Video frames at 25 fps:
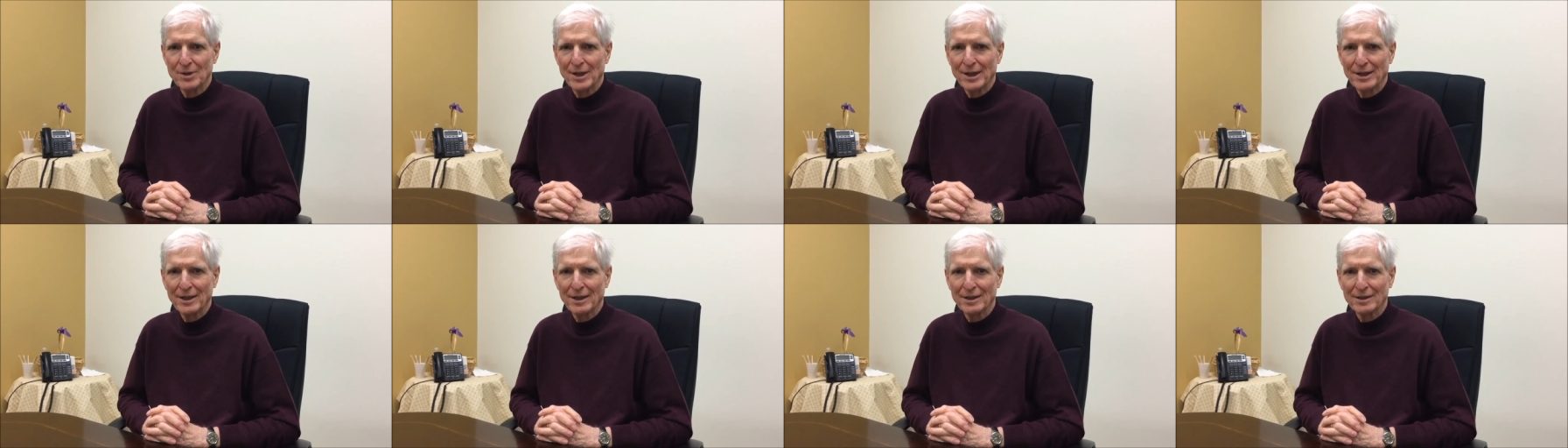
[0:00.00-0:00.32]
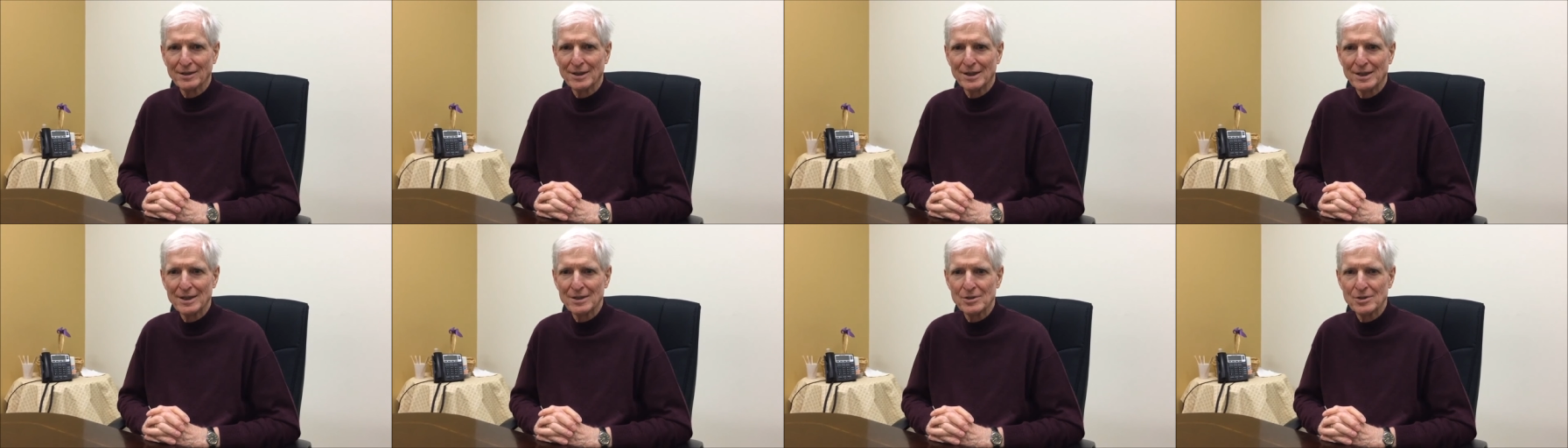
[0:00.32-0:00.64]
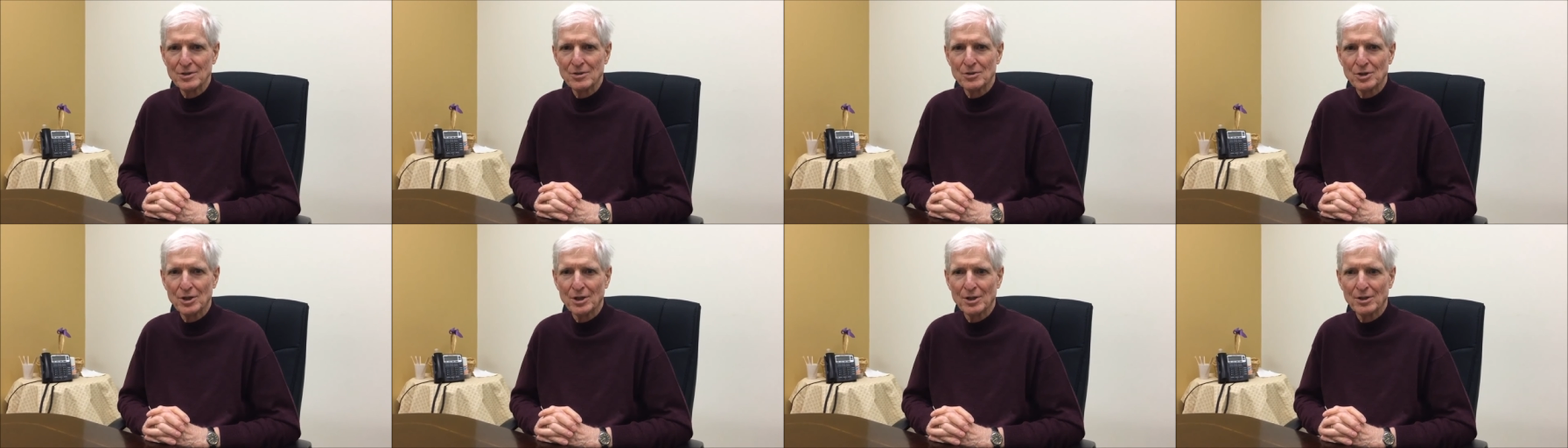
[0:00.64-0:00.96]
recognize
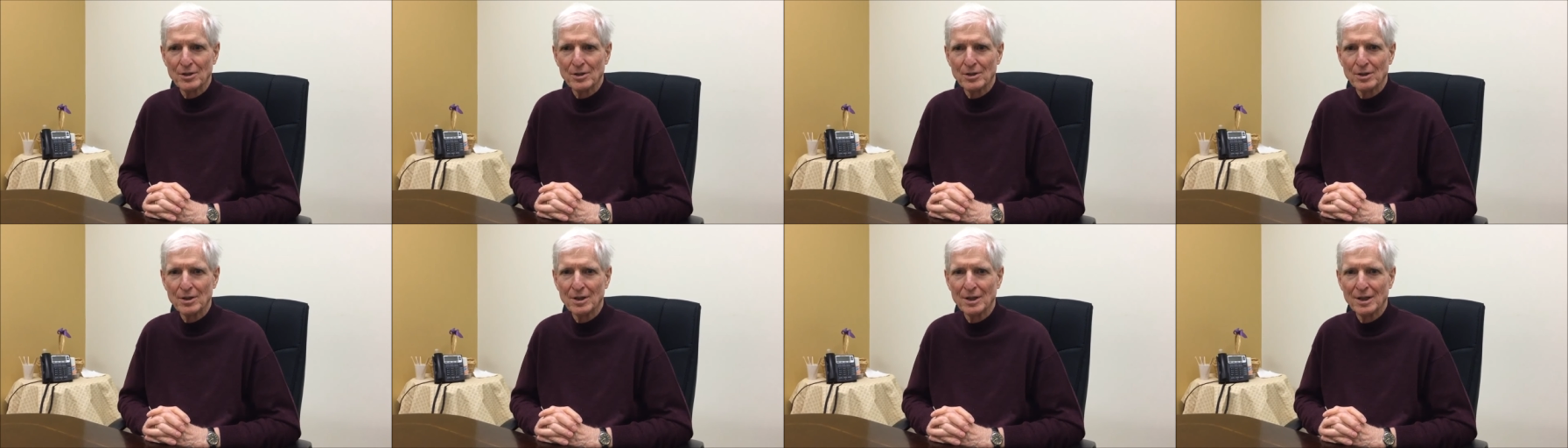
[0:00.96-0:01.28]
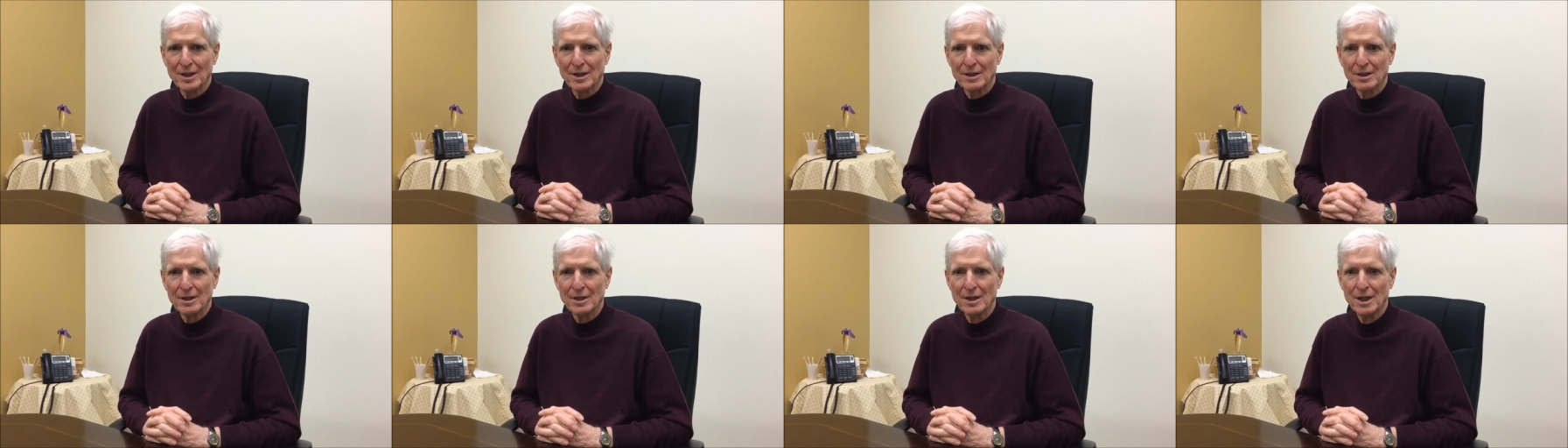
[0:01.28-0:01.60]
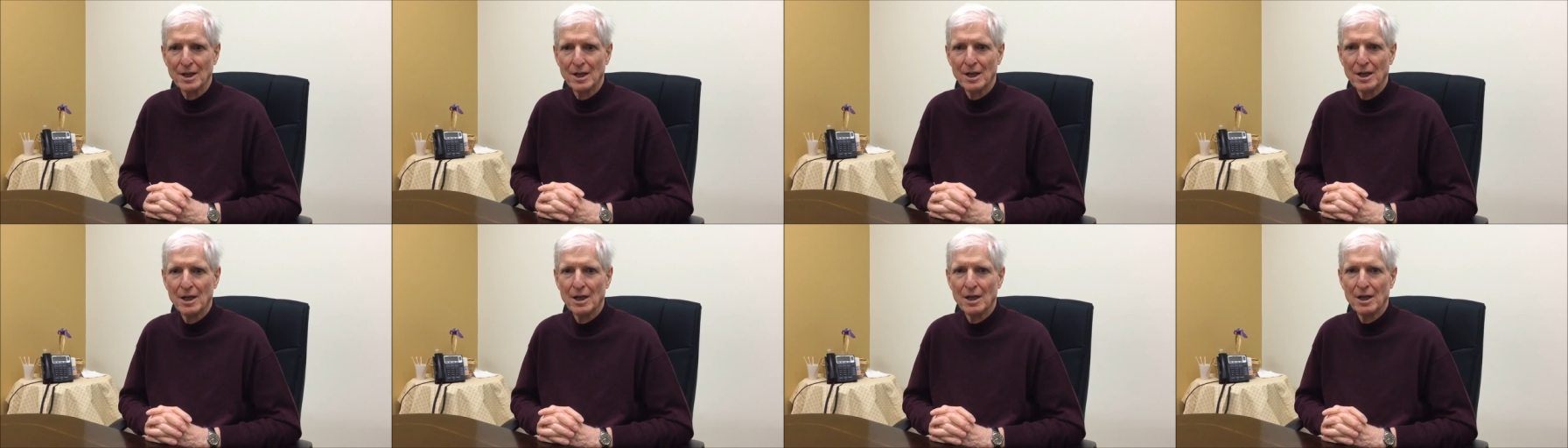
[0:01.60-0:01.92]
each other and
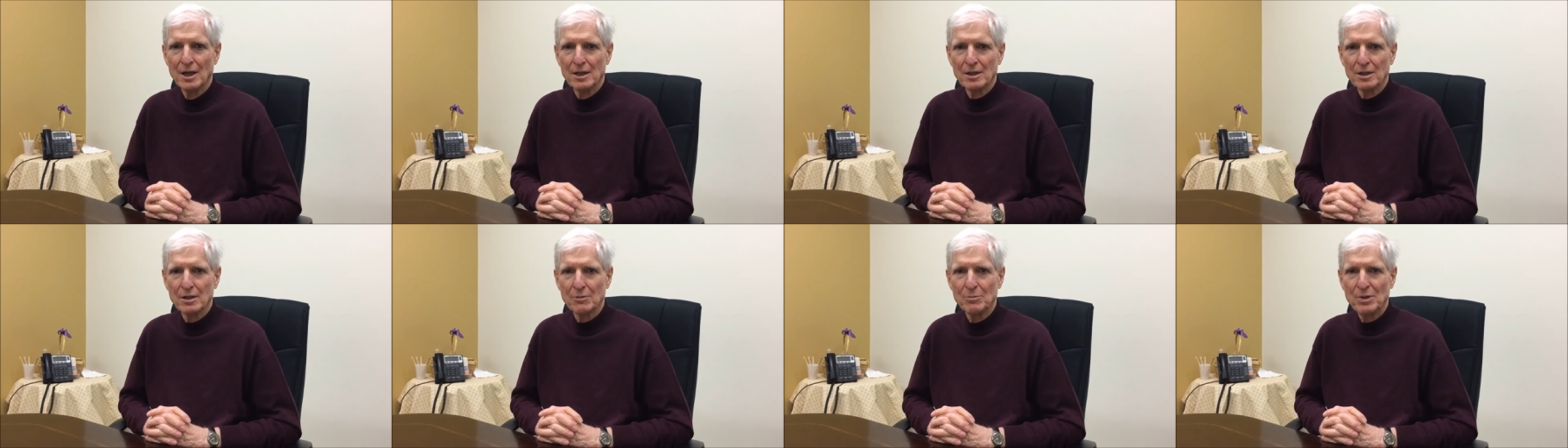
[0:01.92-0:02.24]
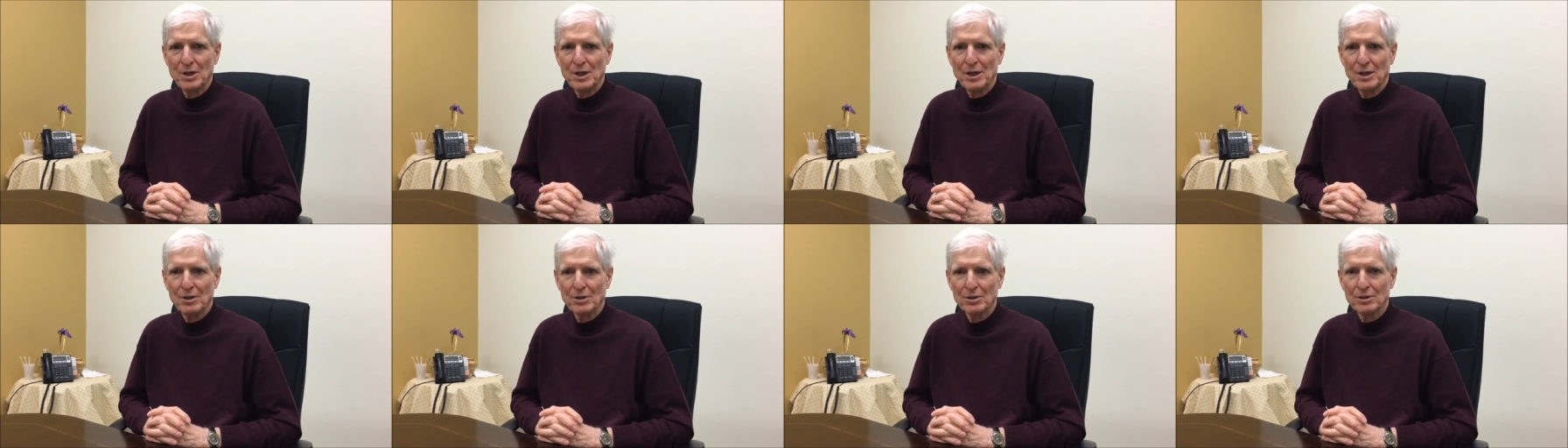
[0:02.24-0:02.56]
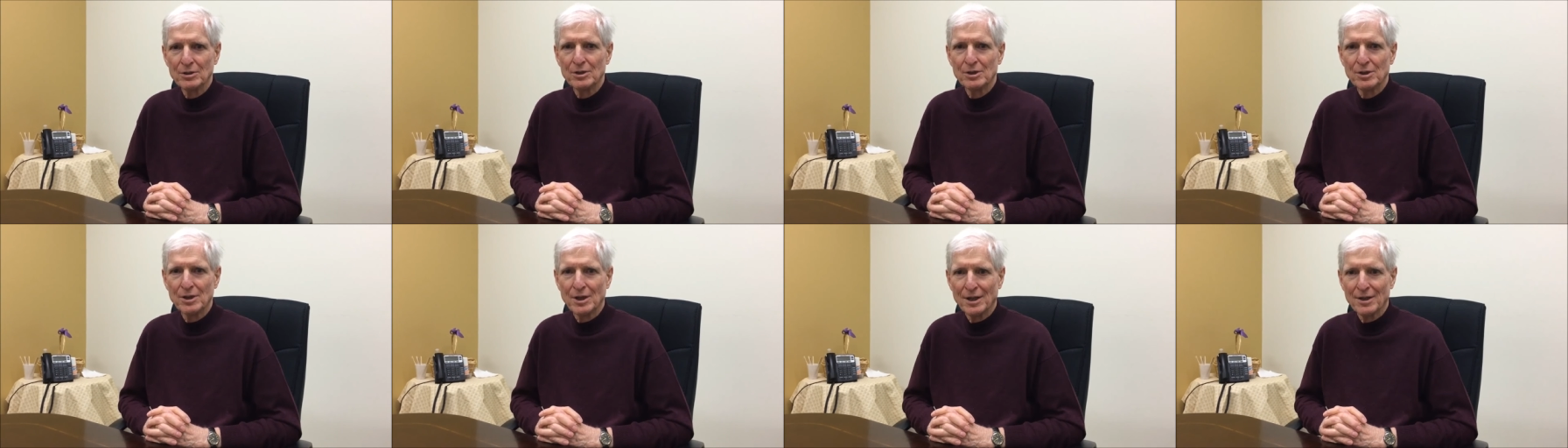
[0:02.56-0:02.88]
to be
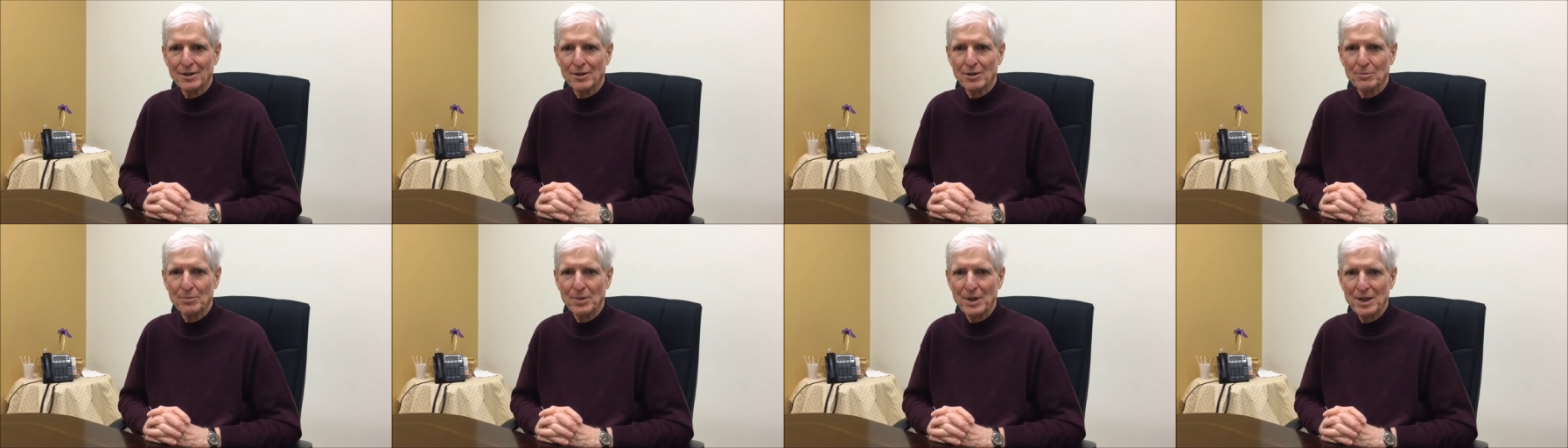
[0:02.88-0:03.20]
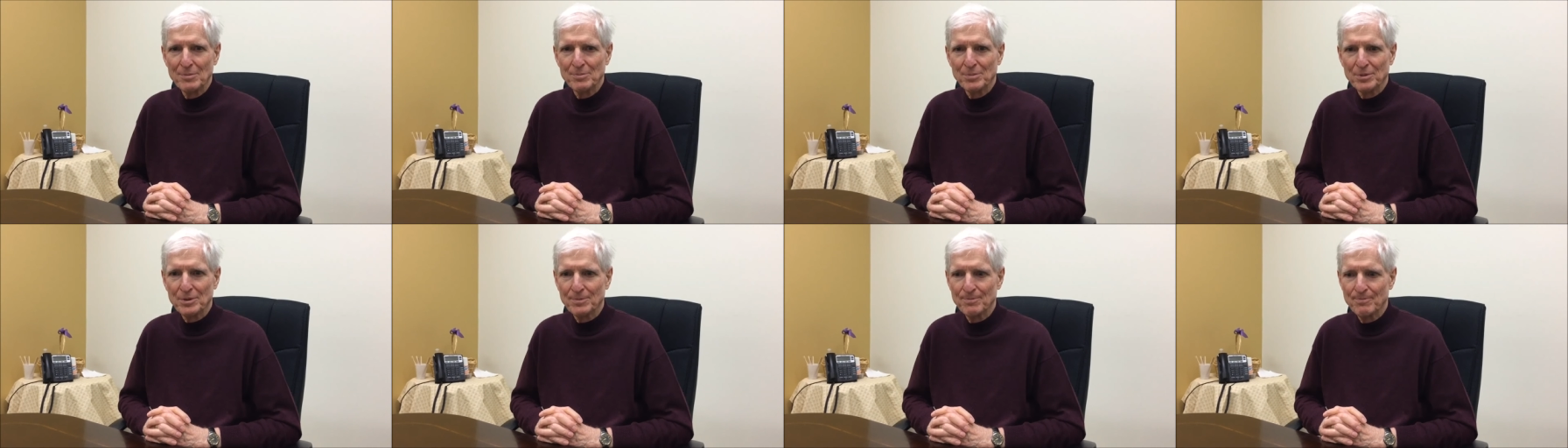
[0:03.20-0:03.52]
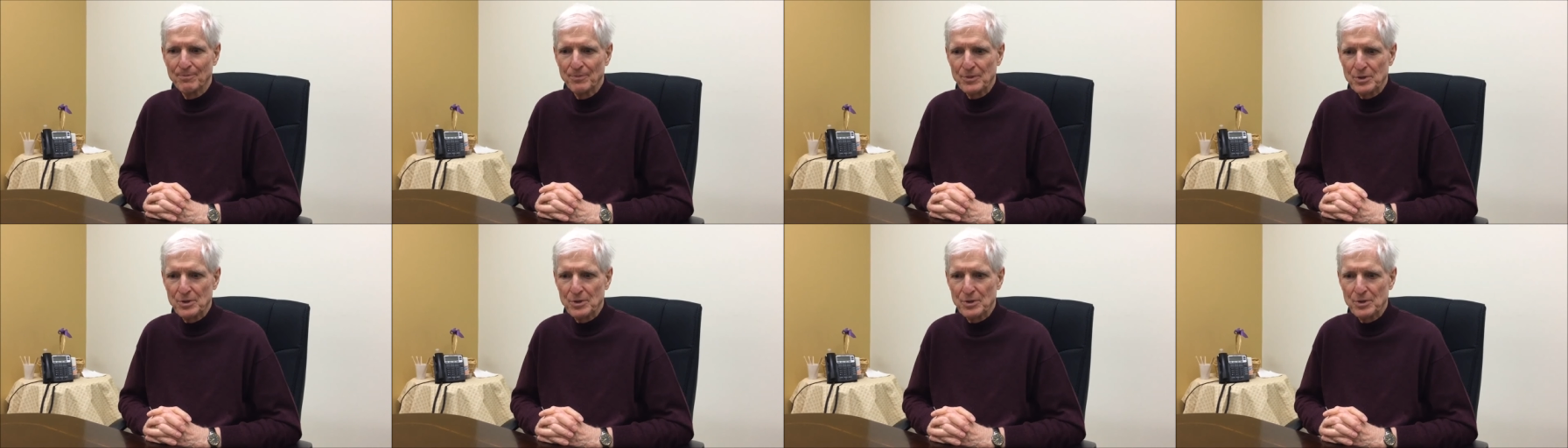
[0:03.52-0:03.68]
good to other people.